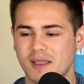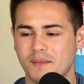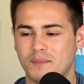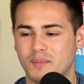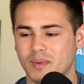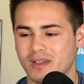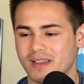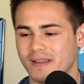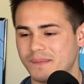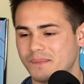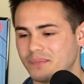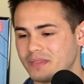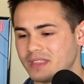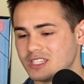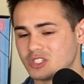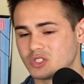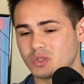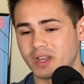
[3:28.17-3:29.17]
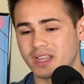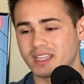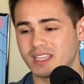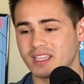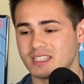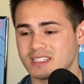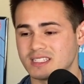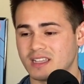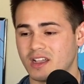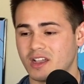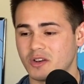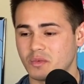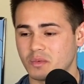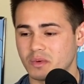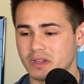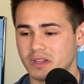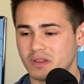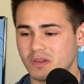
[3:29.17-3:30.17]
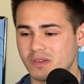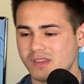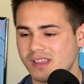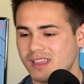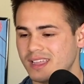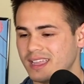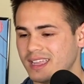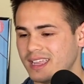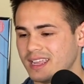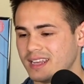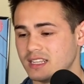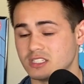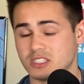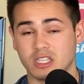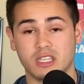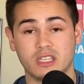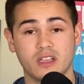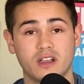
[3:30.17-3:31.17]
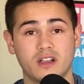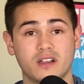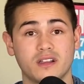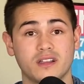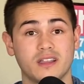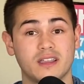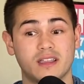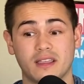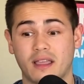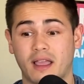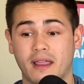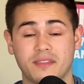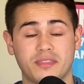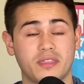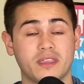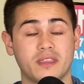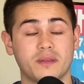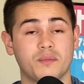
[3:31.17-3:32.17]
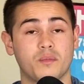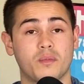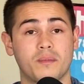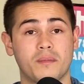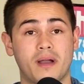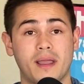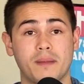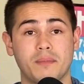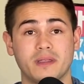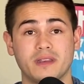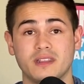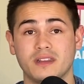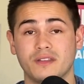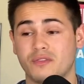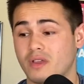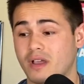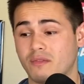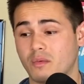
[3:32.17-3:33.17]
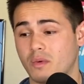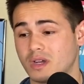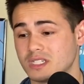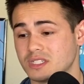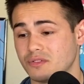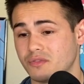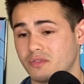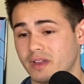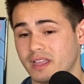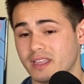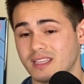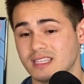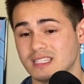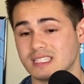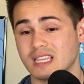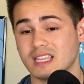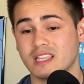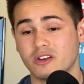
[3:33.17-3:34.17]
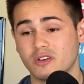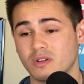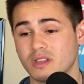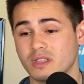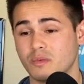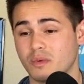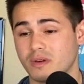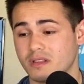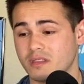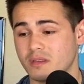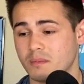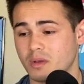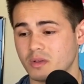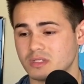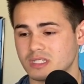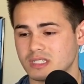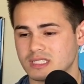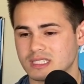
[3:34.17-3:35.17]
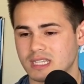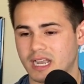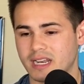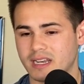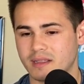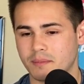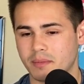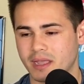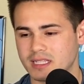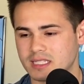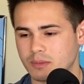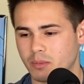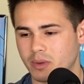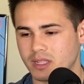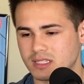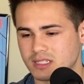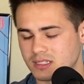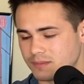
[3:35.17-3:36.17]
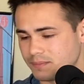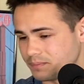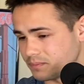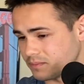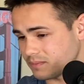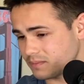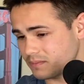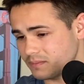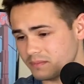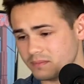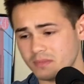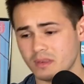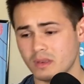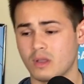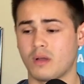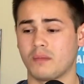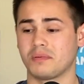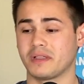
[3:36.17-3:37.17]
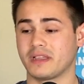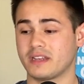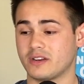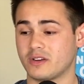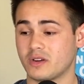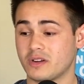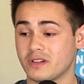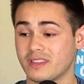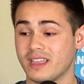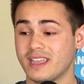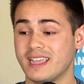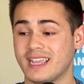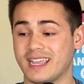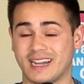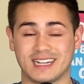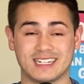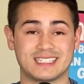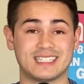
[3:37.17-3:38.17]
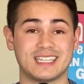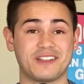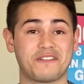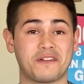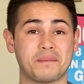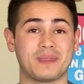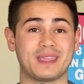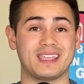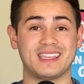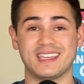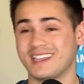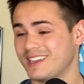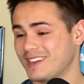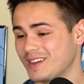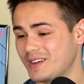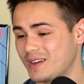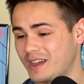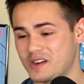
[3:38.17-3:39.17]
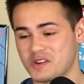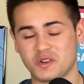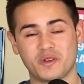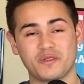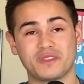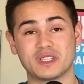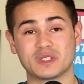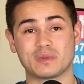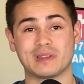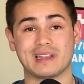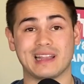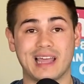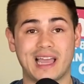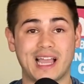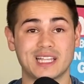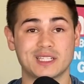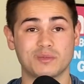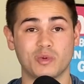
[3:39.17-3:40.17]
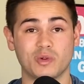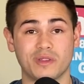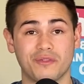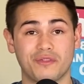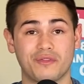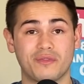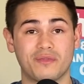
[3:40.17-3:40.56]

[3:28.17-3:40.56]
But his striking is unreal, and he's a young, I think in my opinion, if you haven't watched a fight, he's literally one of the most exciting bantamweights on planet Earth. And I just think from the get-go, I don't know if this would last more than